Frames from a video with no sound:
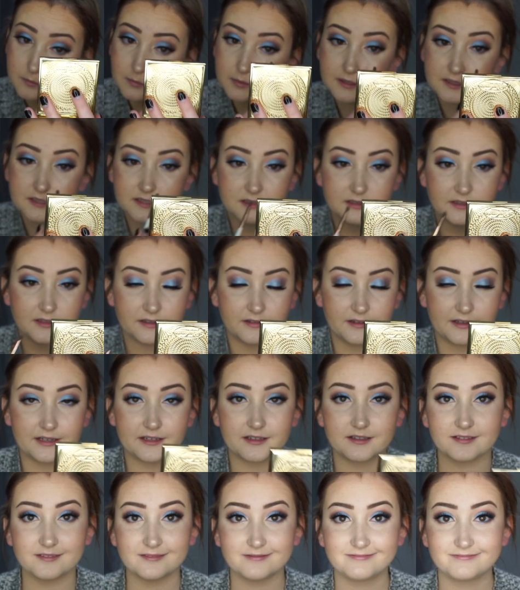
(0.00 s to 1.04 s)
Basically
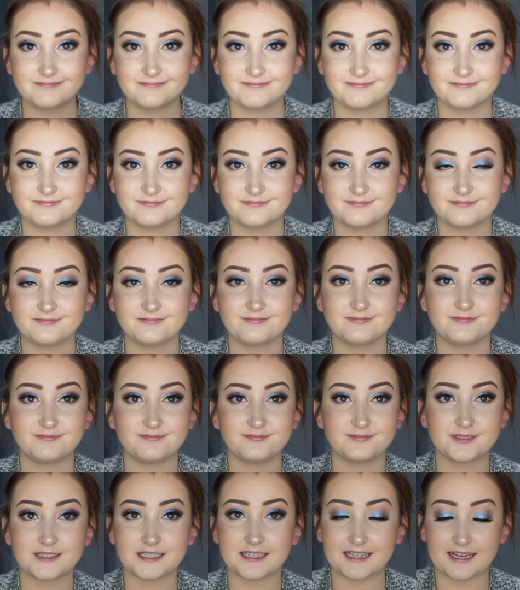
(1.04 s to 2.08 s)
like
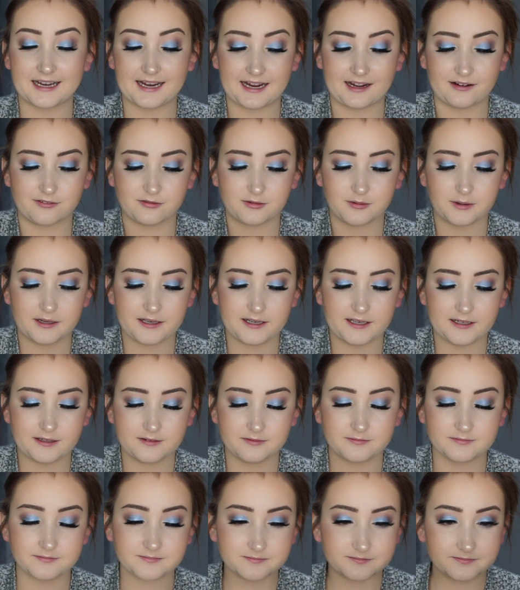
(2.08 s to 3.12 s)
to the
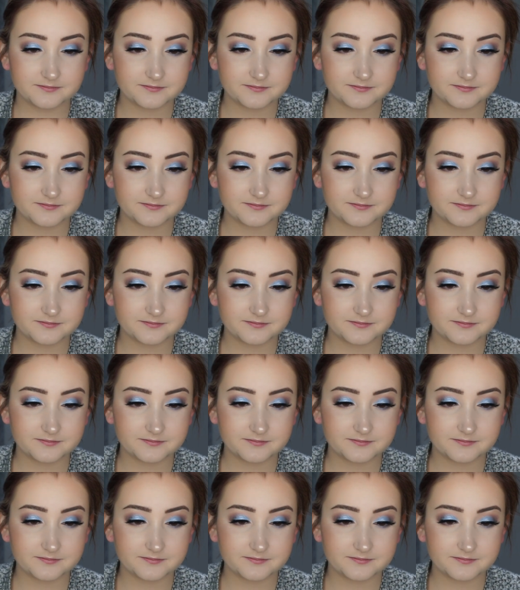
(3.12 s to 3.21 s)
halfway.